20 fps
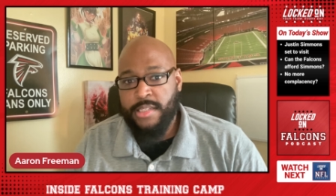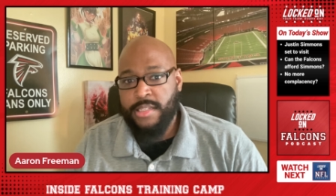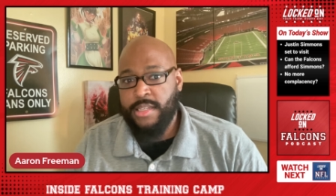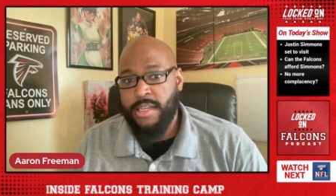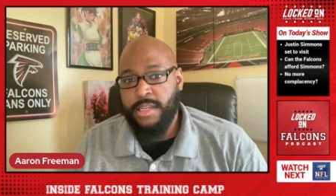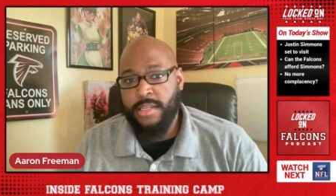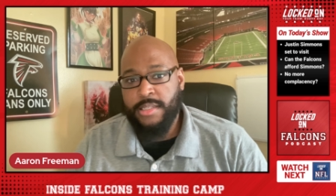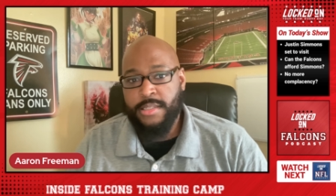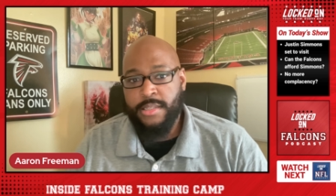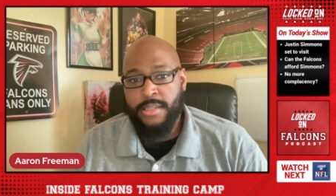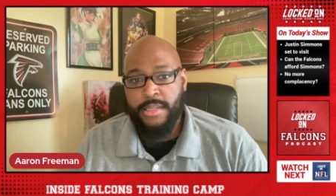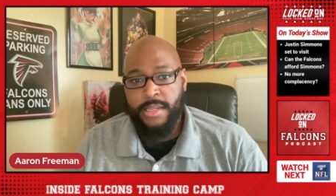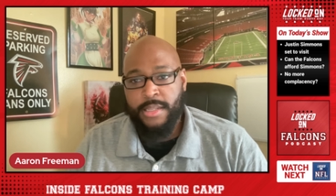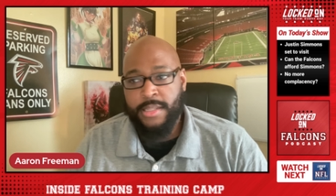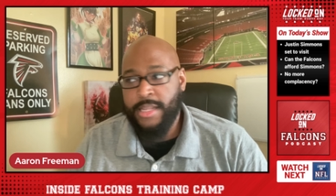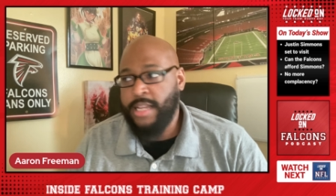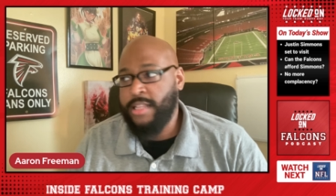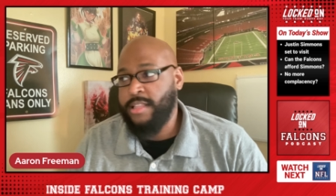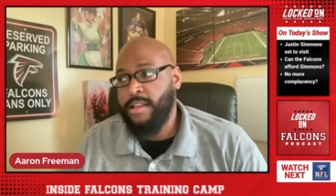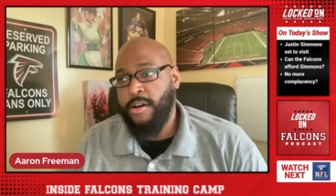instincts.
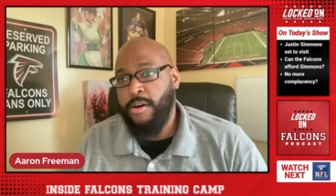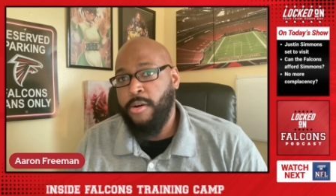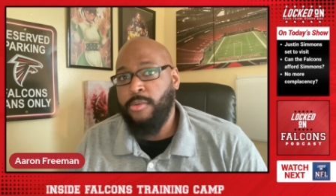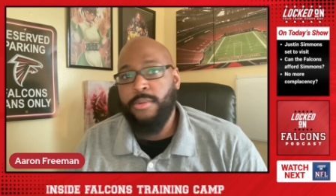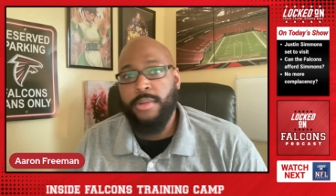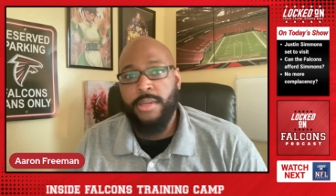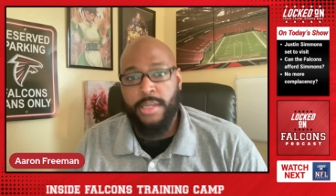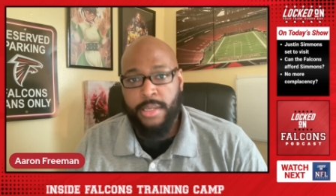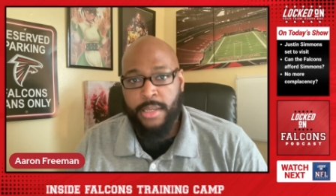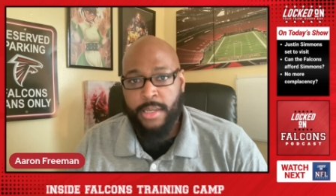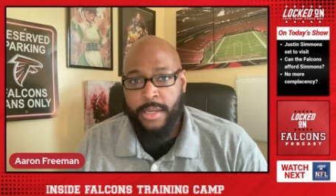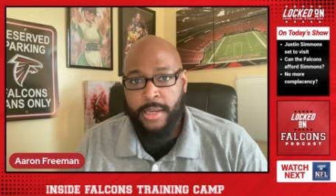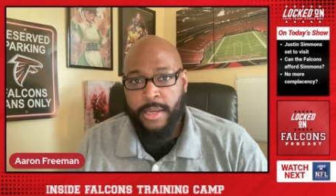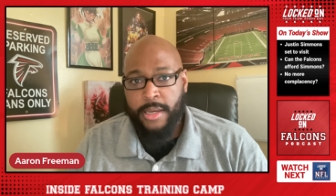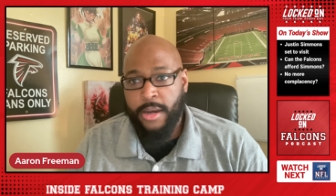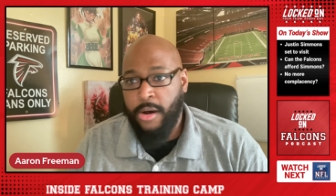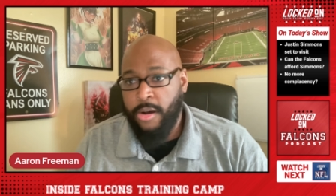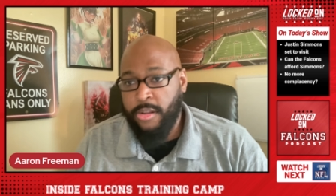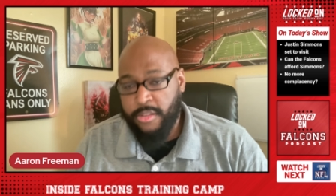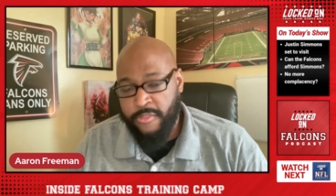Not only
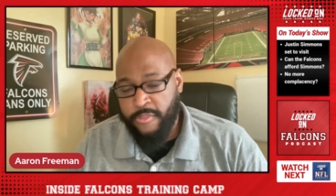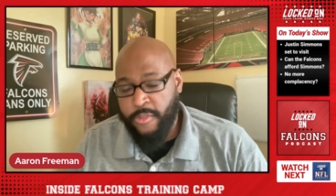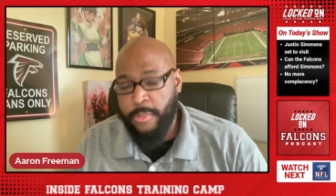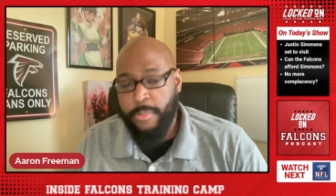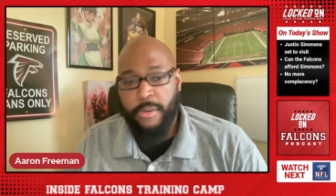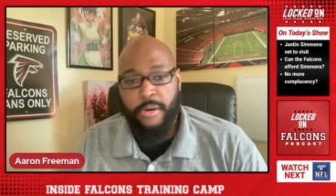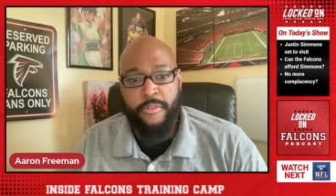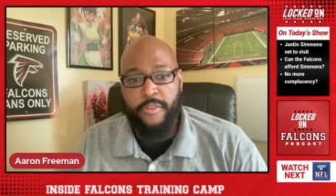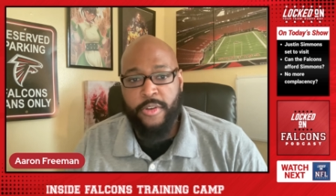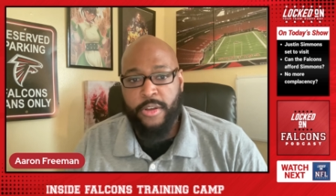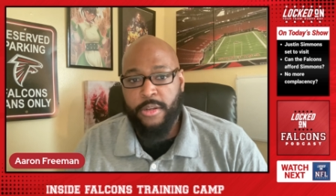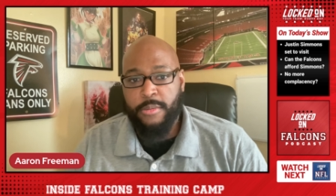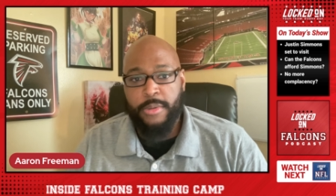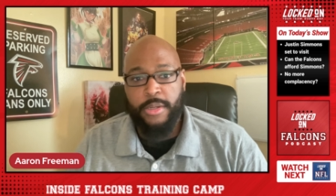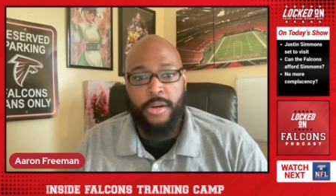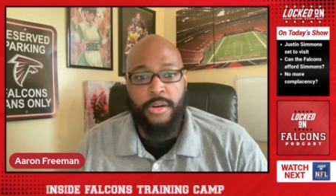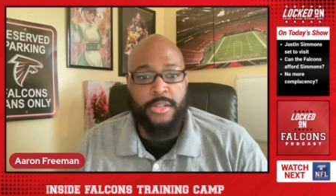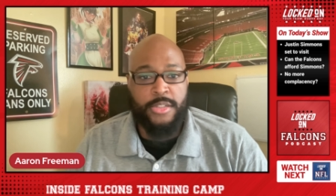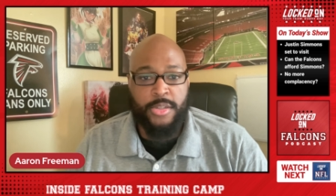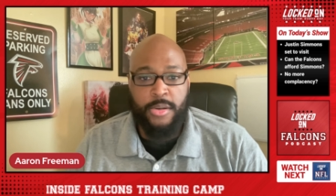on the football field,
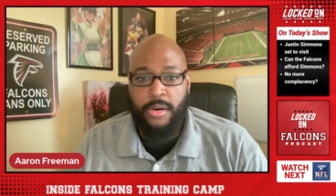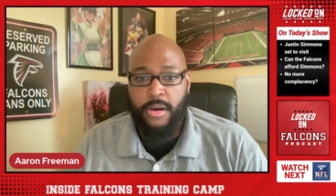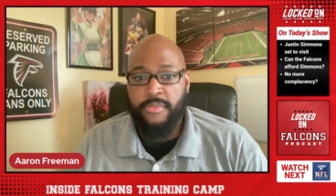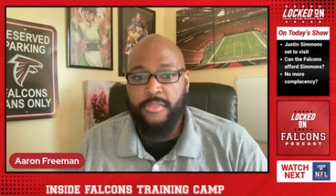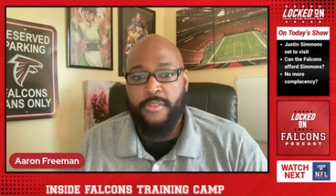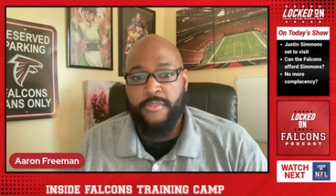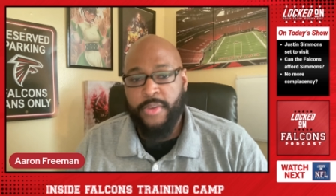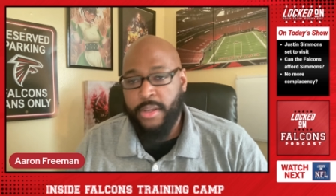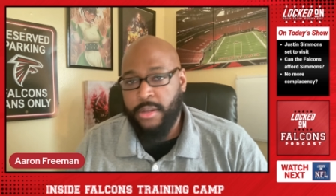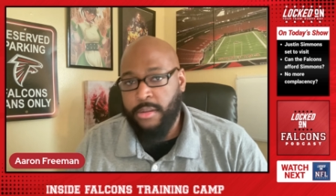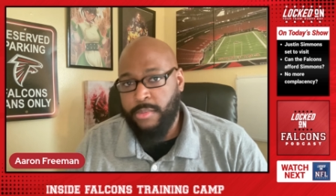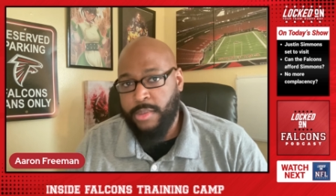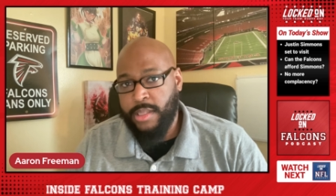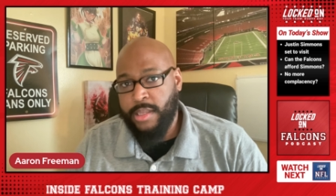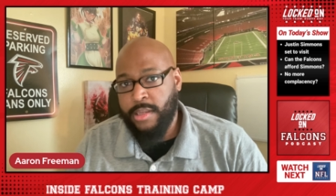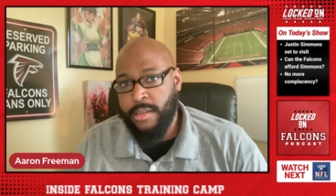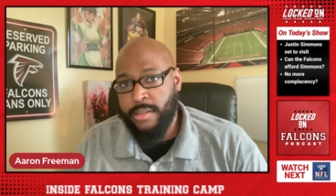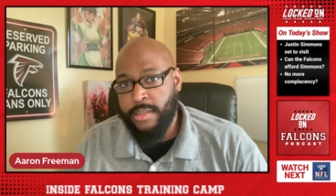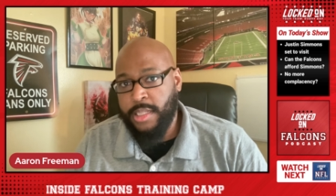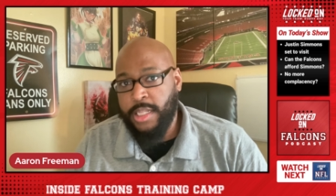but also off the field with
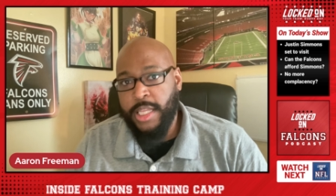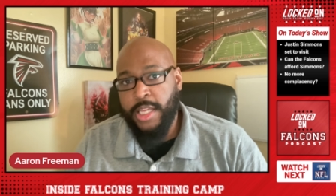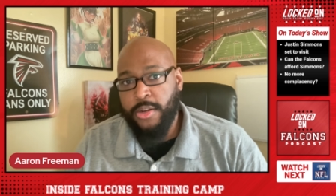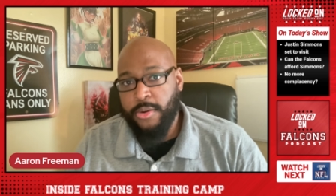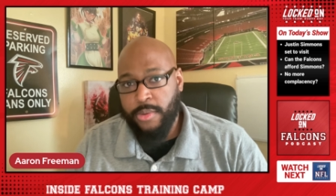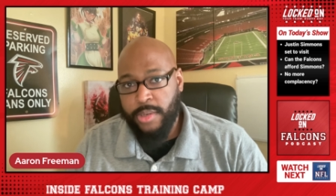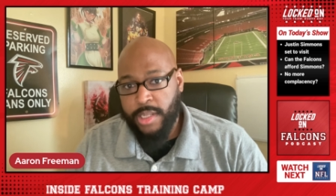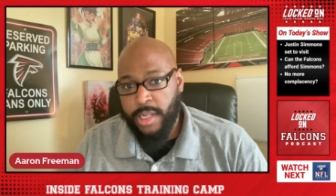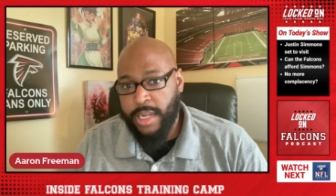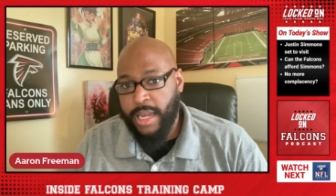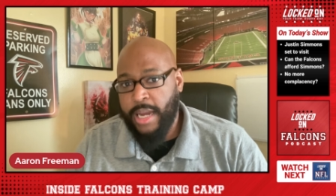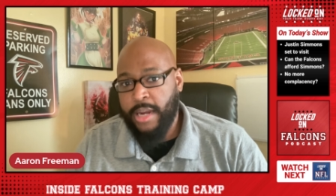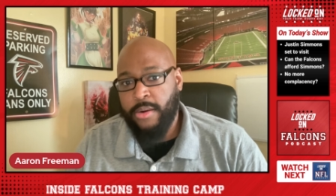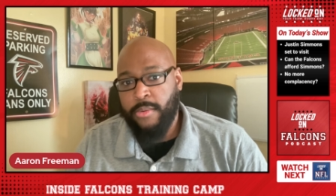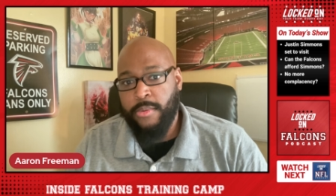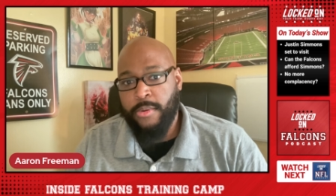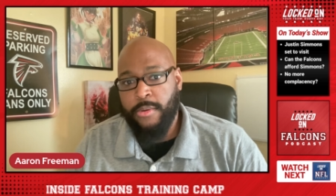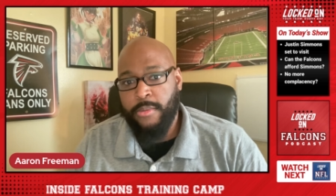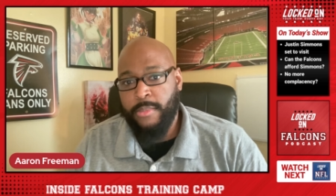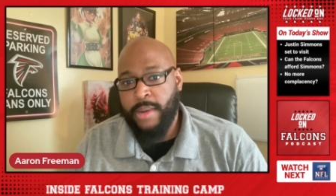the leader in the
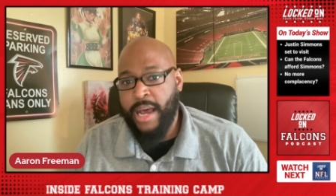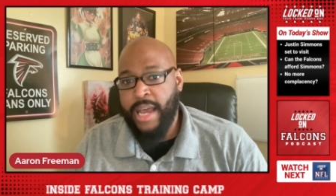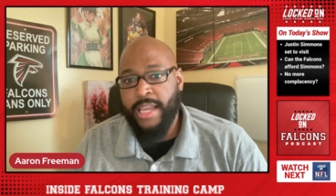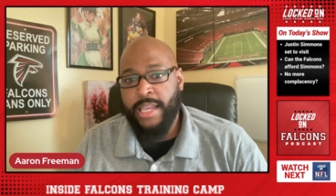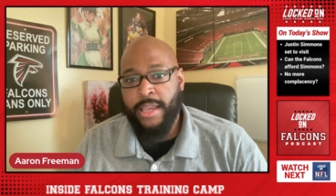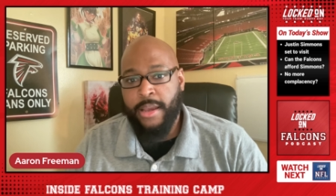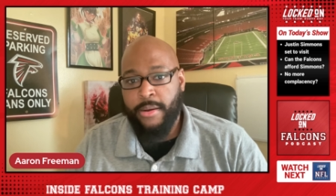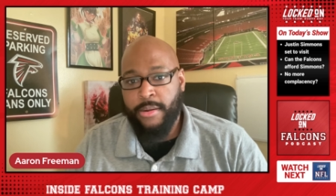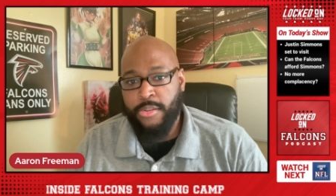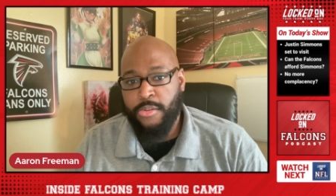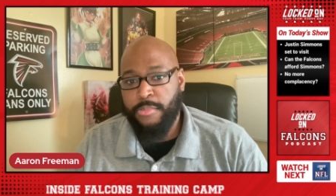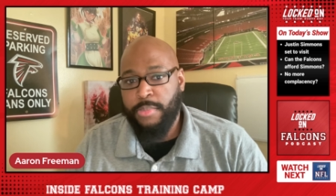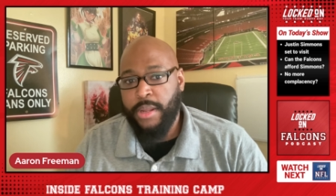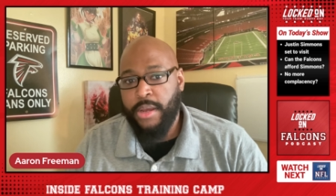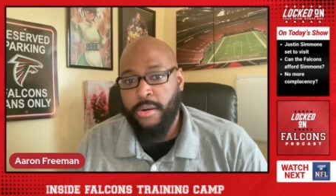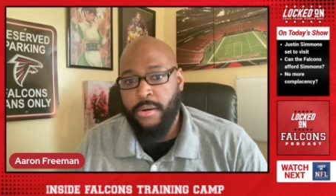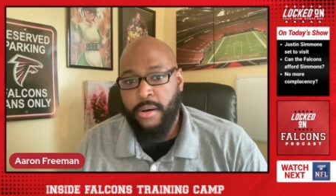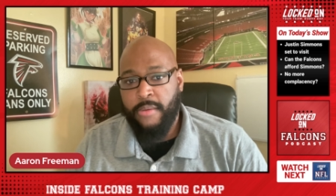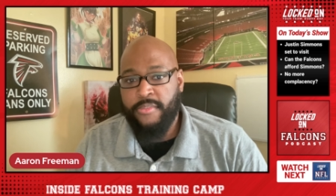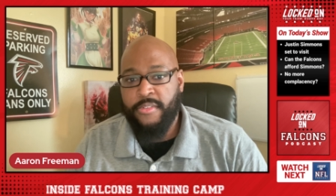locker room, high character
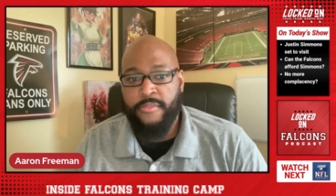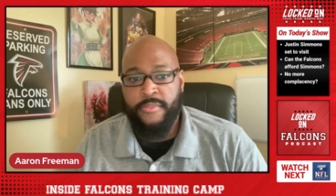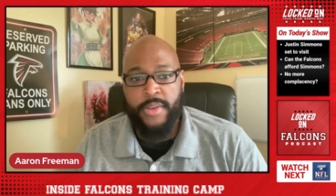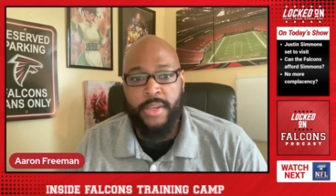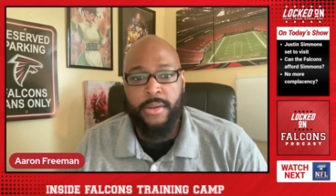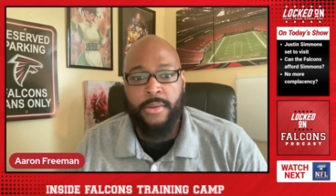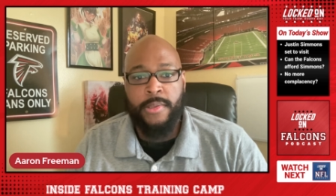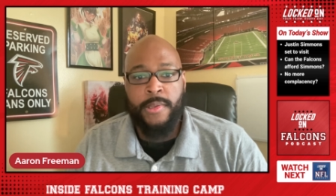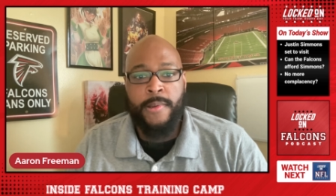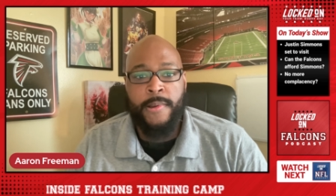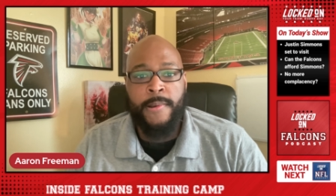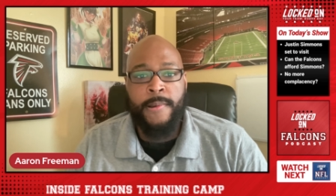player off the field.